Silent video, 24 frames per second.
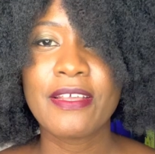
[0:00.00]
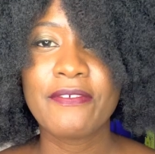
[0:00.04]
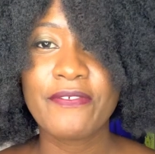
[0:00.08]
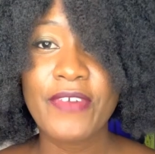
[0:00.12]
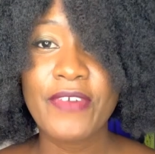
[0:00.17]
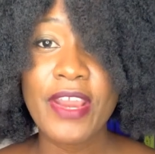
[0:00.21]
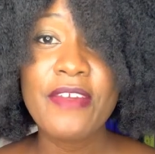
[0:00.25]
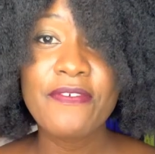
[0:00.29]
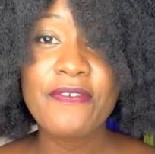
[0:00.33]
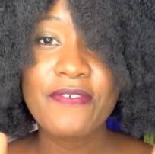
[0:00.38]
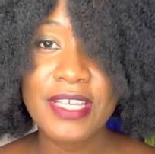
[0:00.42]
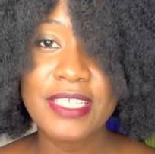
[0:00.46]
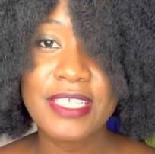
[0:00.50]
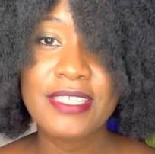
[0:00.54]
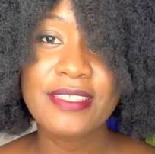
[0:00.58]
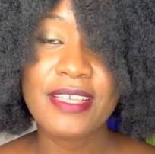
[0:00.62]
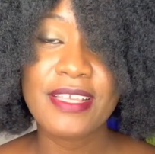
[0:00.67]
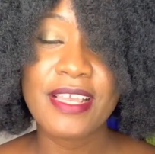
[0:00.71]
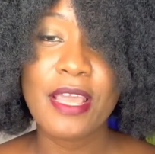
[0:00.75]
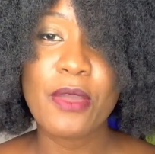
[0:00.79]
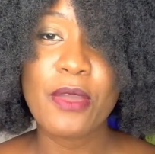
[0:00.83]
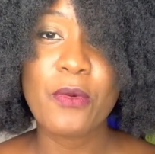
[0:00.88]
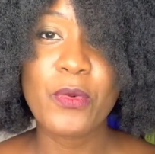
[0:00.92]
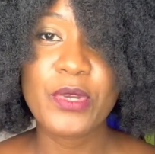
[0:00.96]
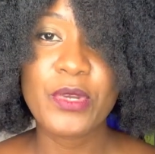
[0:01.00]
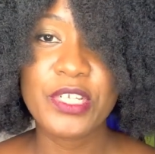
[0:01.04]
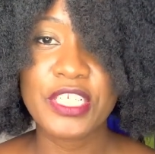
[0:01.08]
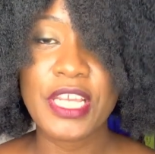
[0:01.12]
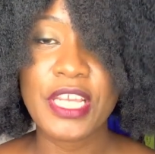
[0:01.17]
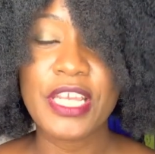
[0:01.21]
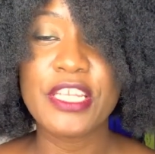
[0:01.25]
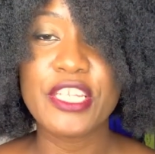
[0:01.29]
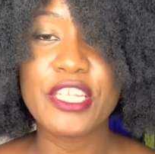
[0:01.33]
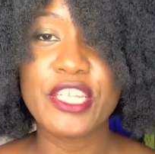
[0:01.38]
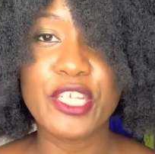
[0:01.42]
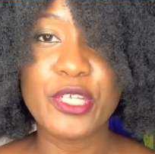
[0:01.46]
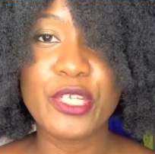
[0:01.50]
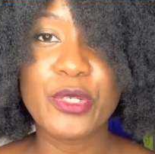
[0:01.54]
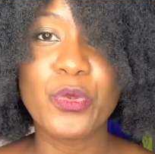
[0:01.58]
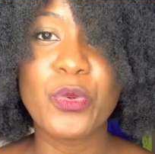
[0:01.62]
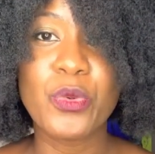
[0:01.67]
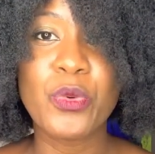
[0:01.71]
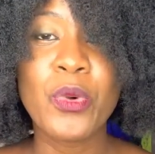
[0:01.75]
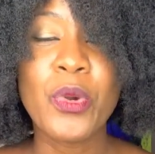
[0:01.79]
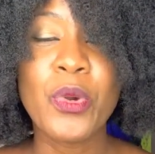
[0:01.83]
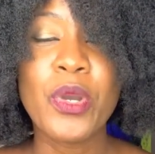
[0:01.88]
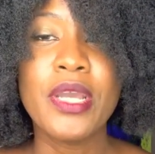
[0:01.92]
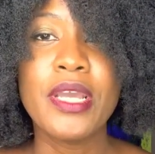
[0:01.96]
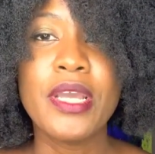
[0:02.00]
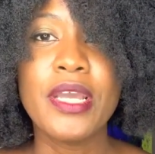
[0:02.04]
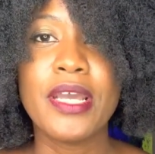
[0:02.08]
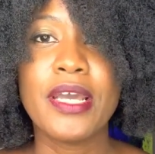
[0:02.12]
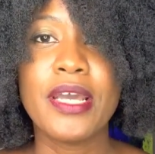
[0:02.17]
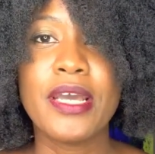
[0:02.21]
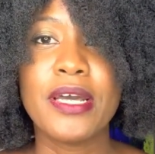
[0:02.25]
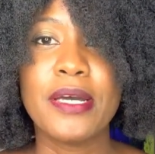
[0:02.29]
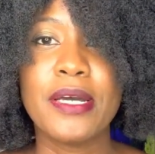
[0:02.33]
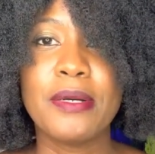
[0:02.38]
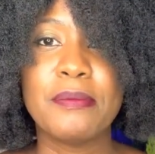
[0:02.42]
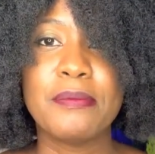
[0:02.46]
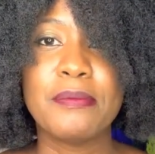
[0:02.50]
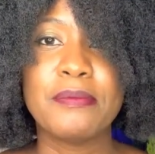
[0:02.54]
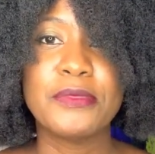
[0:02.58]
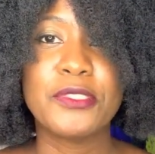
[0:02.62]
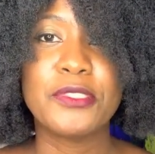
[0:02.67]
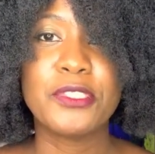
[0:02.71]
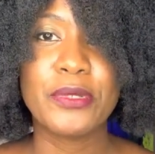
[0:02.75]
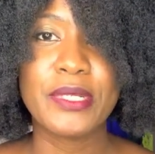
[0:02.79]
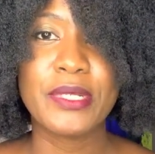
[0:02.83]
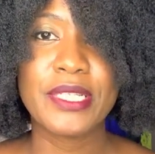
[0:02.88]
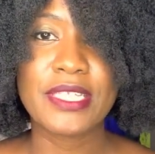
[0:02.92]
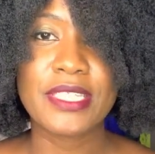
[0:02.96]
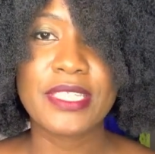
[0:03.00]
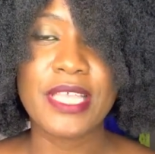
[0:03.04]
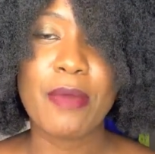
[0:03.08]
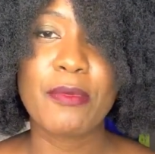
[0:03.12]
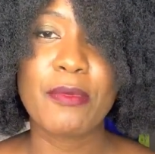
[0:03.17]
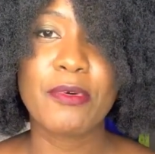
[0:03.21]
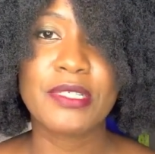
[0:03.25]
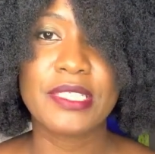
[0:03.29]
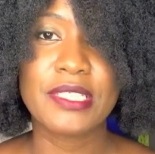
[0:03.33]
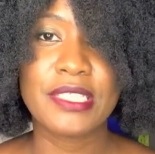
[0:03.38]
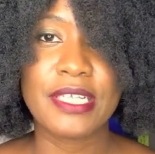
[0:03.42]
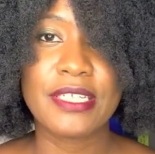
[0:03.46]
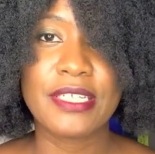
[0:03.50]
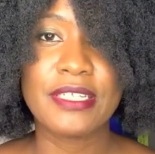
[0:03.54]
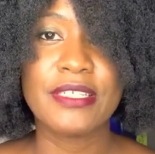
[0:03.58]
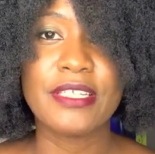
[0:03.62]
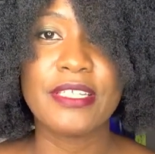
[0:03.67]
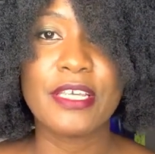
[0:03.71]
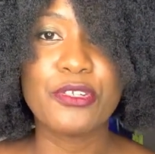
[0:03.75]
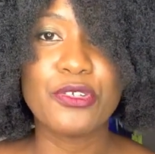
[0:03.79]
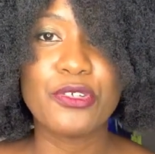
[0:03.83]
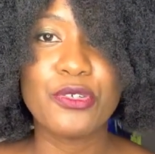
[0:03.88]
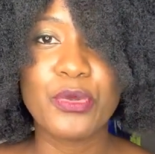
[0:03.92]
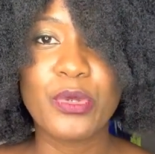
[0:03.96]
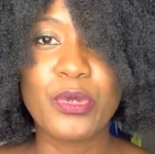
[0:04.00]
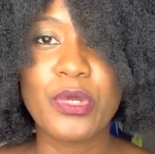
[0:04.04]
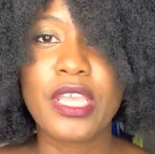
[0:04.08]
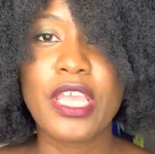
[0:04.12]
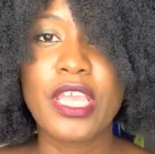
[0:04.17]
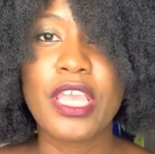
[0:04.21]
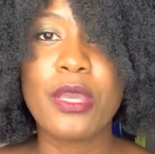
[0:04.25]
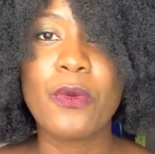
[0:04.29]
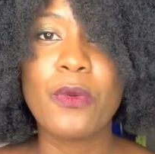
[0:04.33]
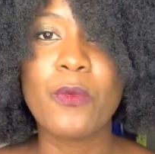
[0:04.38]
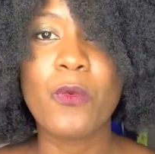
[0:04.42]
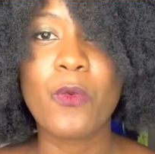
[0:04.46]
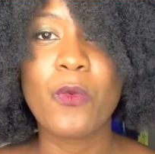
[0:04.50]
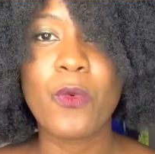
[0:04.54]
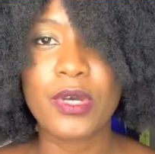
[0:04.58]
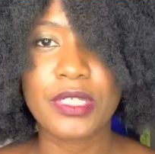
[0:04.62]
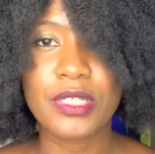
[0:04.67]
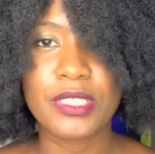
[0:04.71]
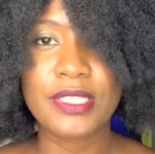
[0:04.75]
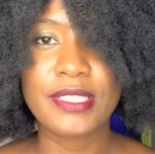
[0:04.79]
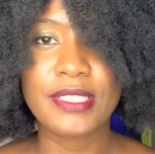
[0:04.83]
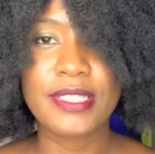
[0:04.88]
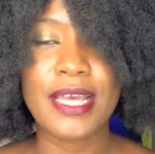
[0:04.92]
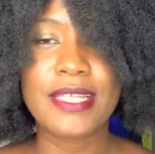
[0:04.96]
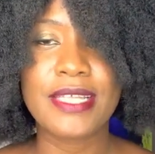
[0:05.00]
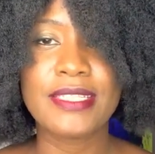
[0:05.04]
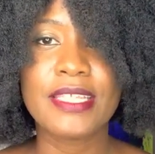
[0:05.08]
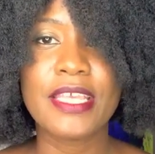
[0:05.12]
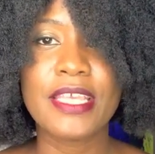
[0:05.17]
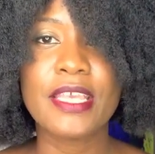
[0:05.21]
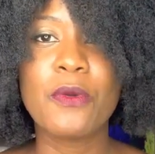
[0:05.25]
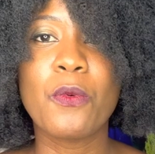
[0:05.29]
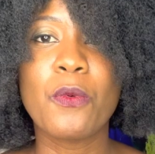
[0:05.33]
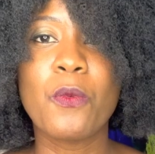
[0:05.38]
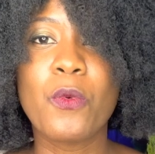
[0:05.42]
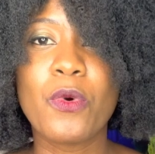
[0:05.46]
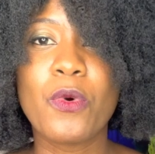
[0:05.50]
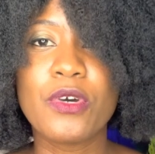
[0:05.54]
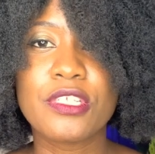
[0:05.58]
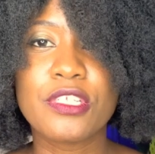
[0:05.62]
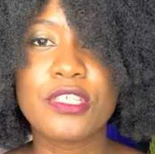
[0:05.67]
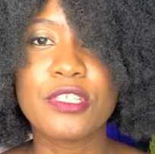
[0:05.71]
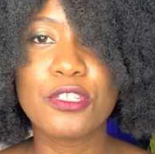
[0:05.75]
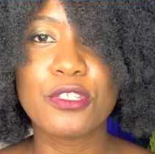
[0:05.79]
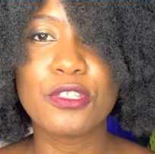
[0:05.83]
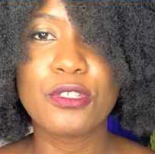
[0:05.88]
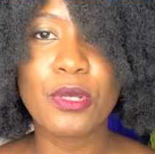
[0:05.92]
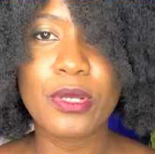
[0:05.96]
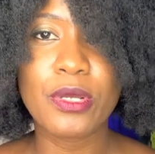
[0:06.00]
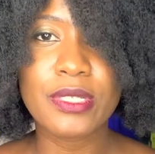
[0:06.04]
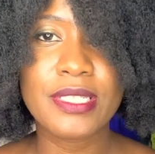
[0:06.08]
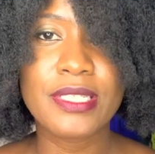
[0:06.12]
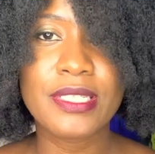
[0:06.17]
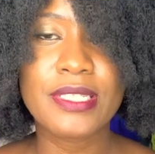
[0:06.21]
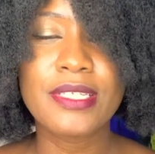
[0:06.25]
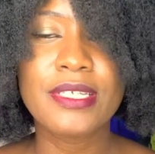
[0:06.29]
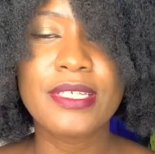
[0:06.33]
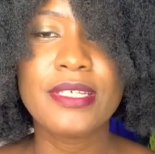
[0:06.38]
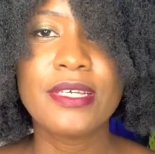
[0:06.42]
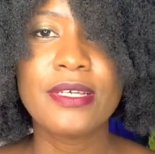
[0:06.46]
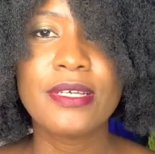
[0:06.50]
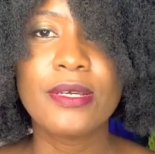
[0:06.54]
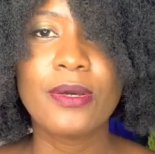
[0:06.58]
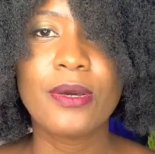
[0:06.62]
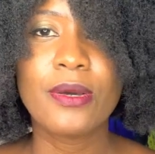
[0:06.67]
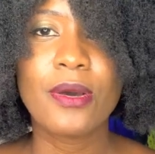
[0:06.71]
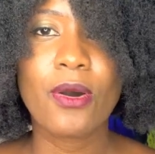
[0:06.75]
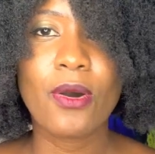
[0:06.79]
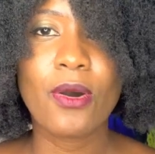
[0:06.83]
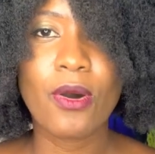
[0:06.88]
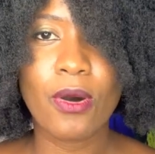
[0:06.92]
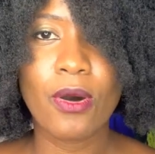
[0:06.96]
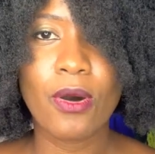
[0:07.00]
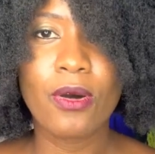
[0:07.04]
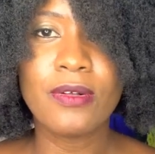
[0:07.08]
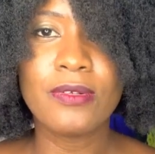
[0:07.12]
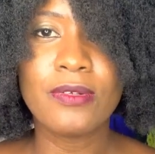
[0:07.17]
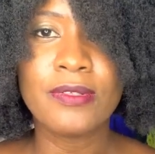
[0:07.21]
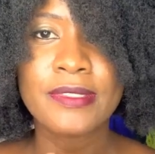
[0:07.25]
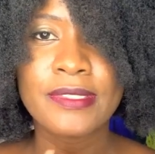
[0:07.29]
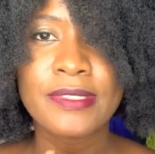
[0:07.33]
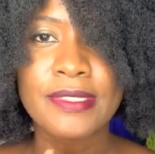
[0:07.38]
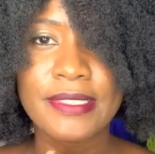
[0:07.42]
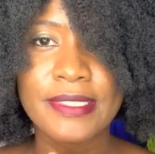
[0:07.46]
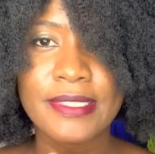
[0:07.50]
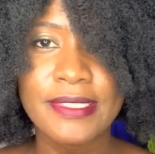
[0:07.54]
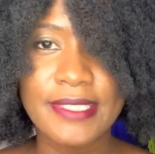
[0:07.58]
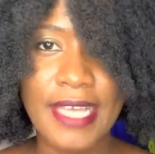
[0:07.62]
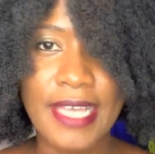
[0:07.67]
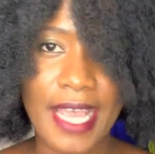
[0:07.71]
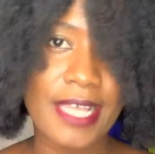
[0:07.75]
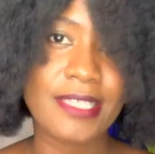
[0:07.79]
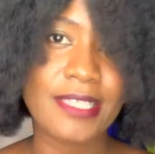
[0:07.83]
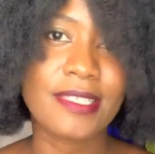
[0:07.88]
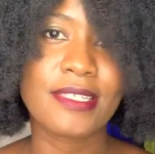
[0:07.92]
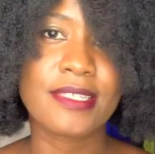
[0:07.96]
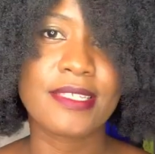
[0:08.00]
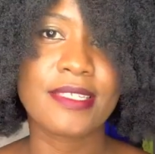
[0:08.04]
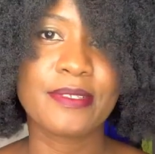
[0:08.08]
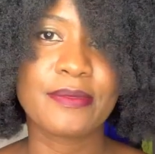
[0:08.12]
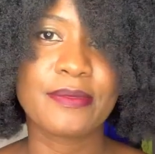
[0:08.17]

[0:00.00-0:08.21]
The very first thing I wish I knew during the time I was studying in the UK was that it was not all that.